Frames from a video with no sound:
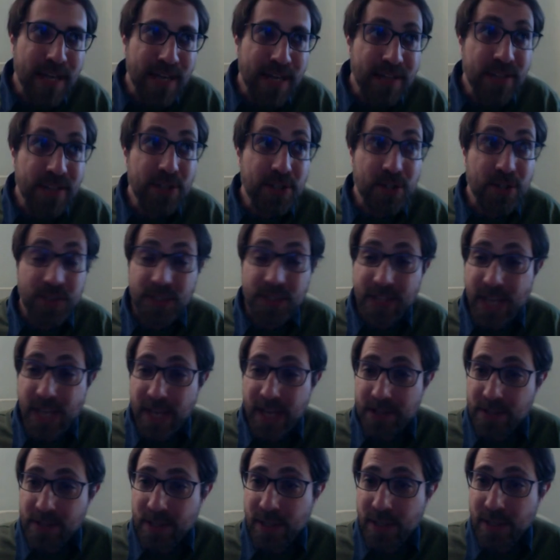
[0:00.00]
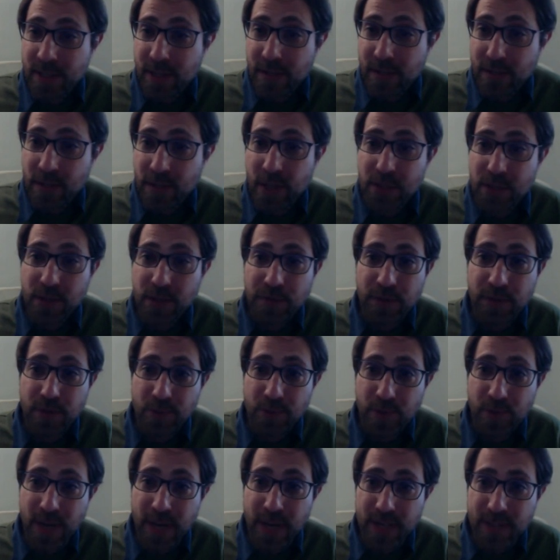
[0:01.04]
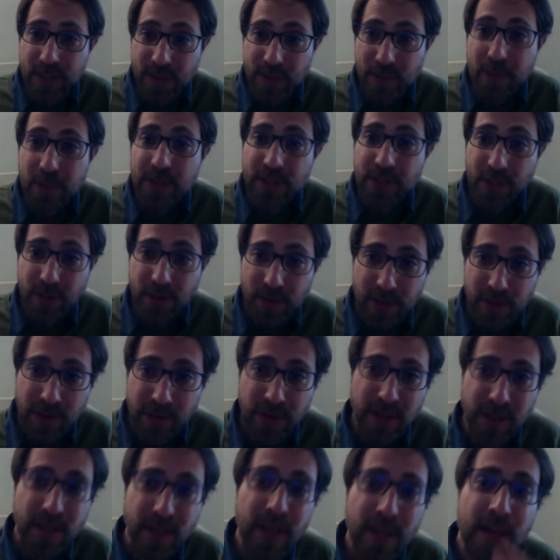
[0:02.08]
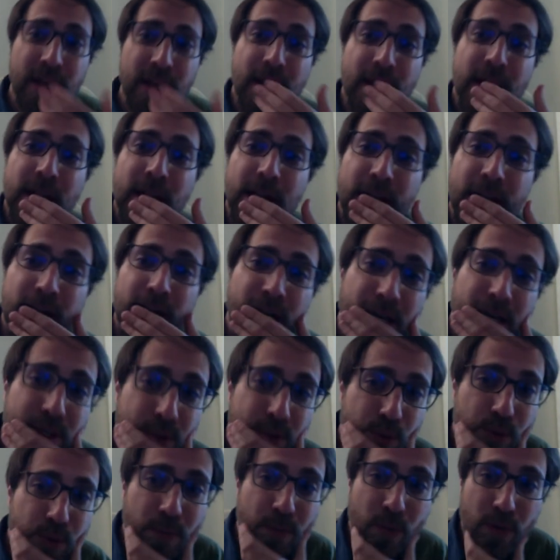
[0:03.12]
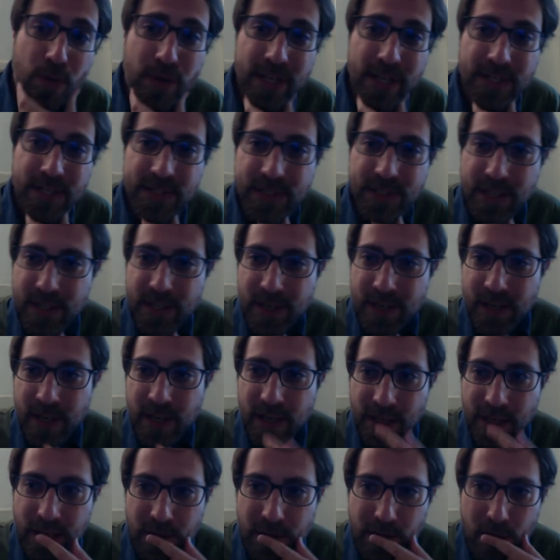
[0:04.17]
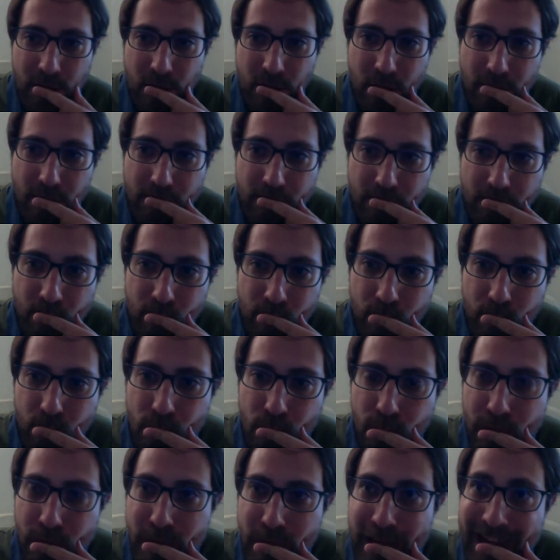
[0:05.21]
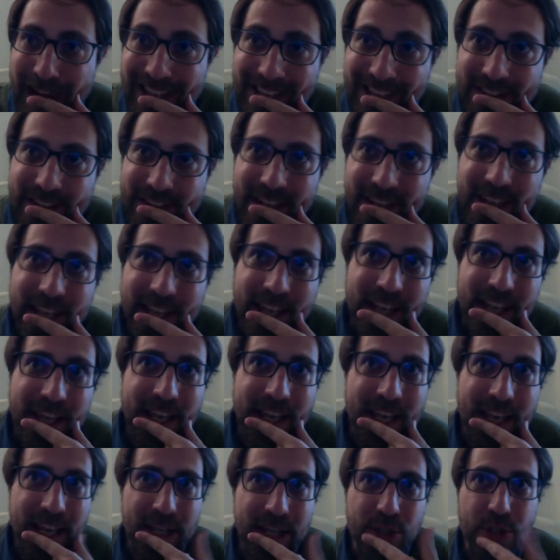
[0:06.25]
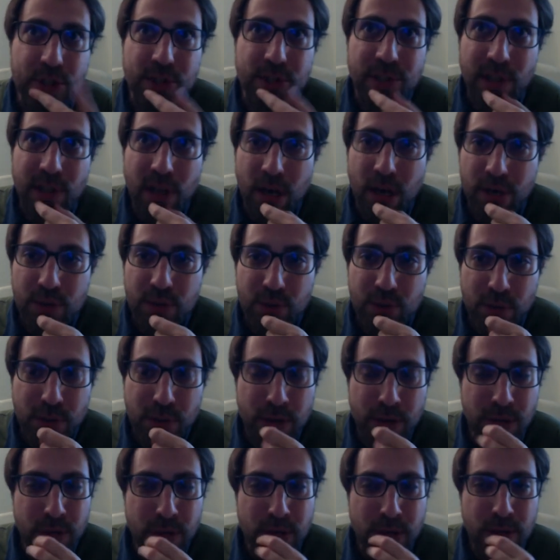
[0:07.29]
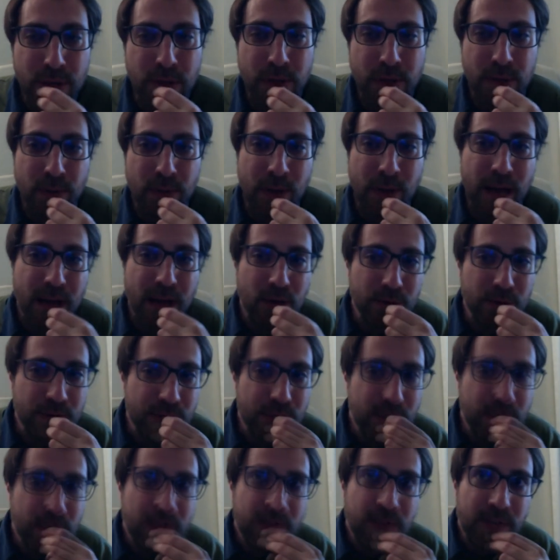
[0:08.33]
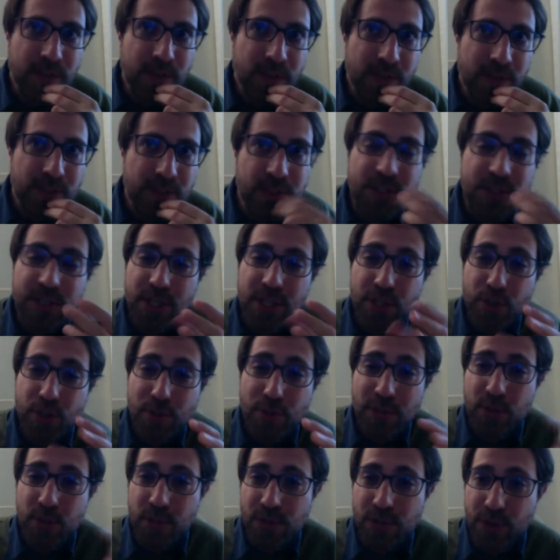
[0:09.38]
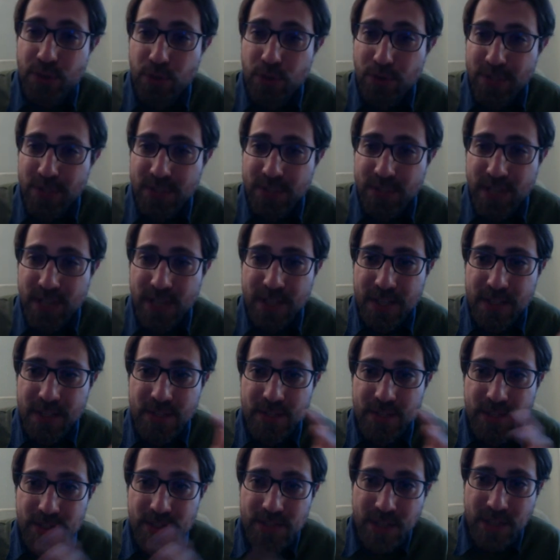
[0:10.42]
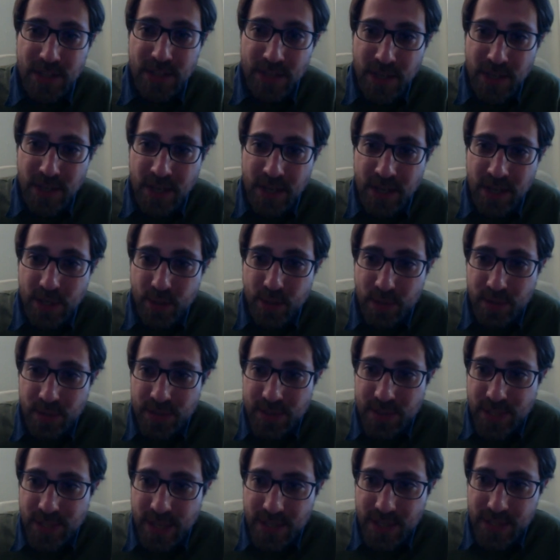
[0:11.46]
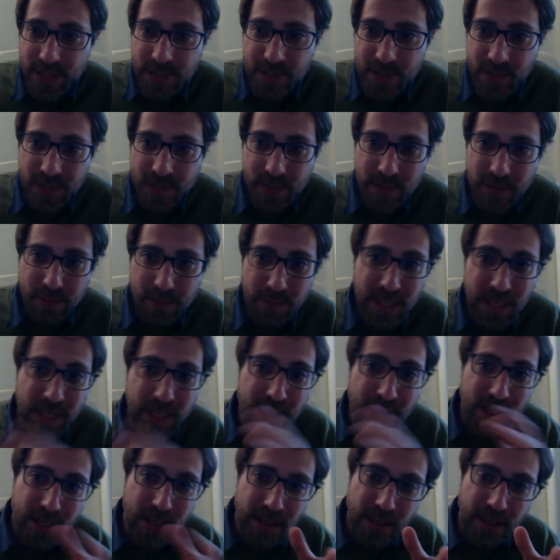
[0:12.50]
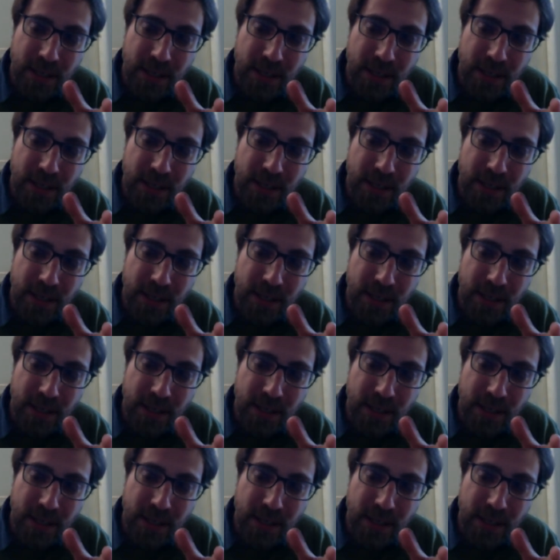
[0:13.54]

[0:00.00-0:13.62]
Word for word: as I just said, uh, philosophy of race, in particularly uh, Du Bois and Alain Locke, who I think engaged a lot uh, around the distinction between human sciences and natural sciences, meaning